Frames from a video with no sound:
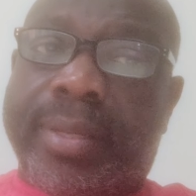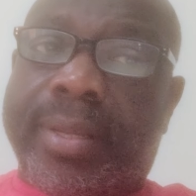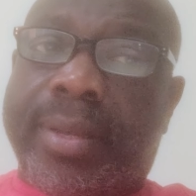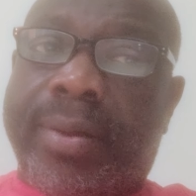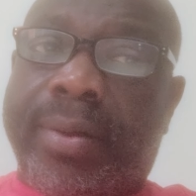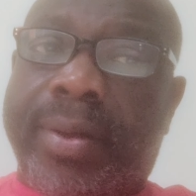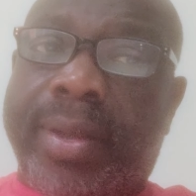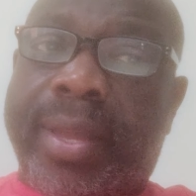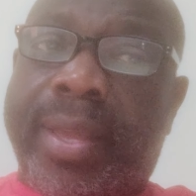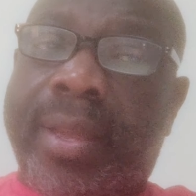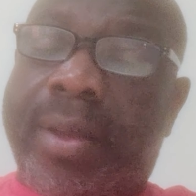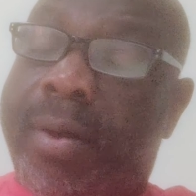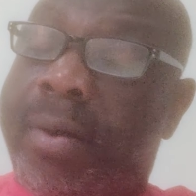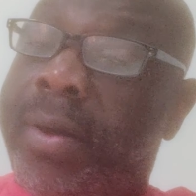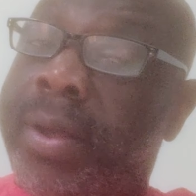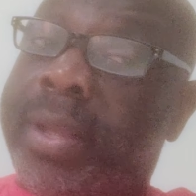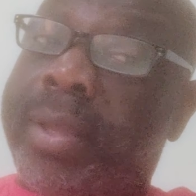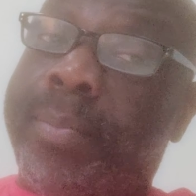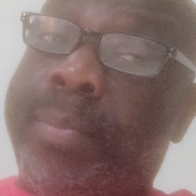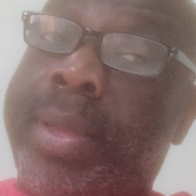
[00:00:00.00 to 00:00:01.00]
Okay?
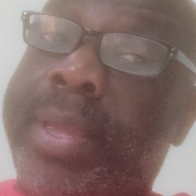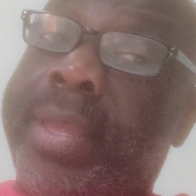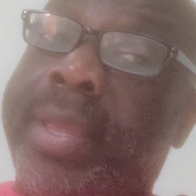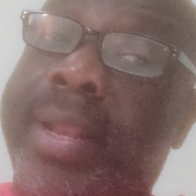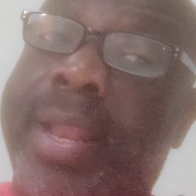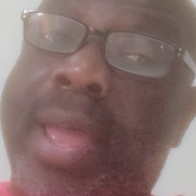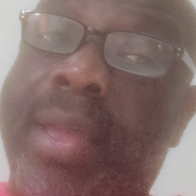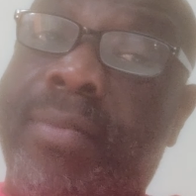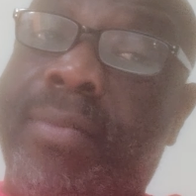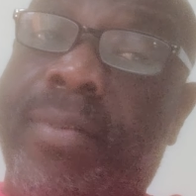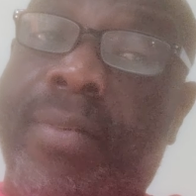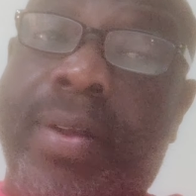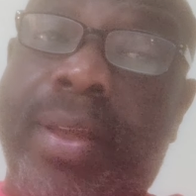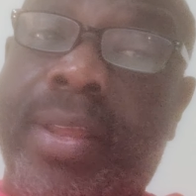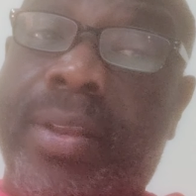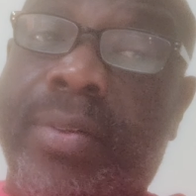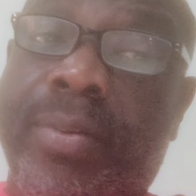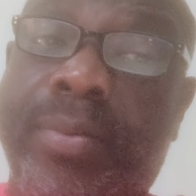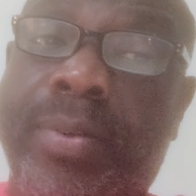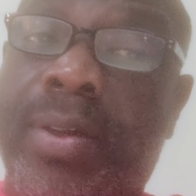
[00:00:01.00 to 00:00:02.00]
Or it could make your life
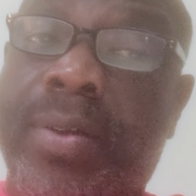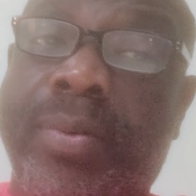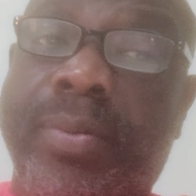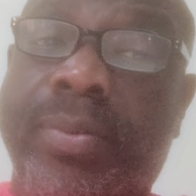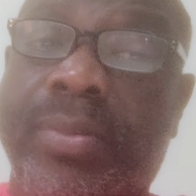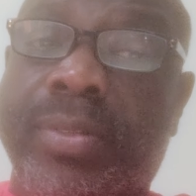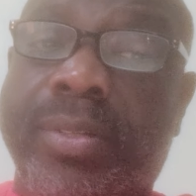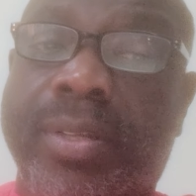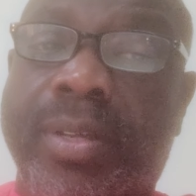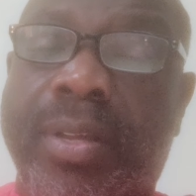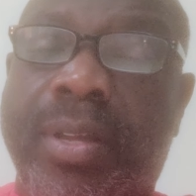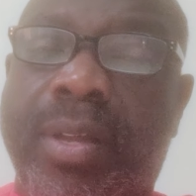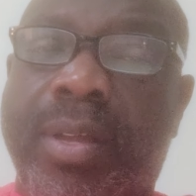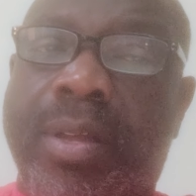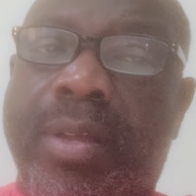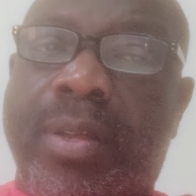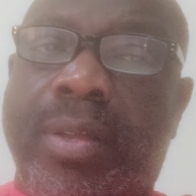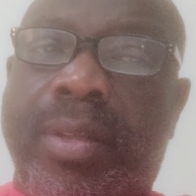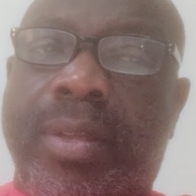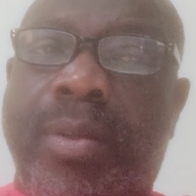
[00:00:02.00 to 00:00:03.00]
great. Who knows?
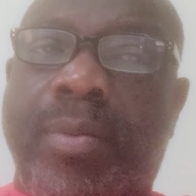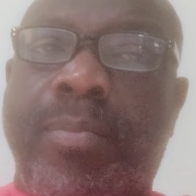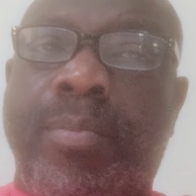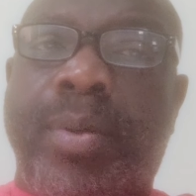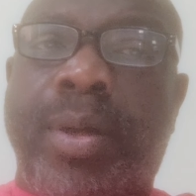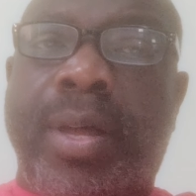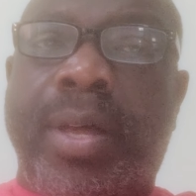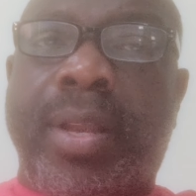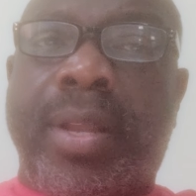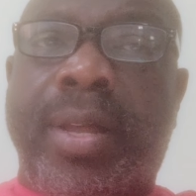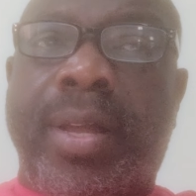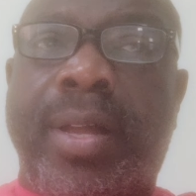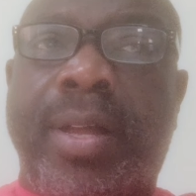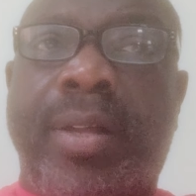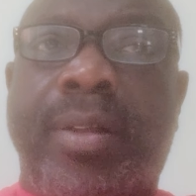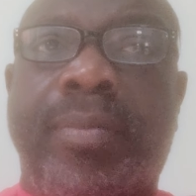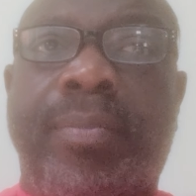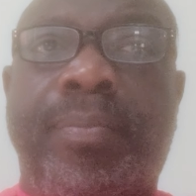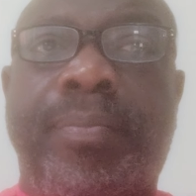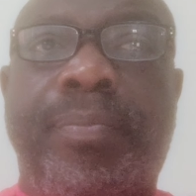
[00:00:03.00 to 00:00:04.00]
But uh,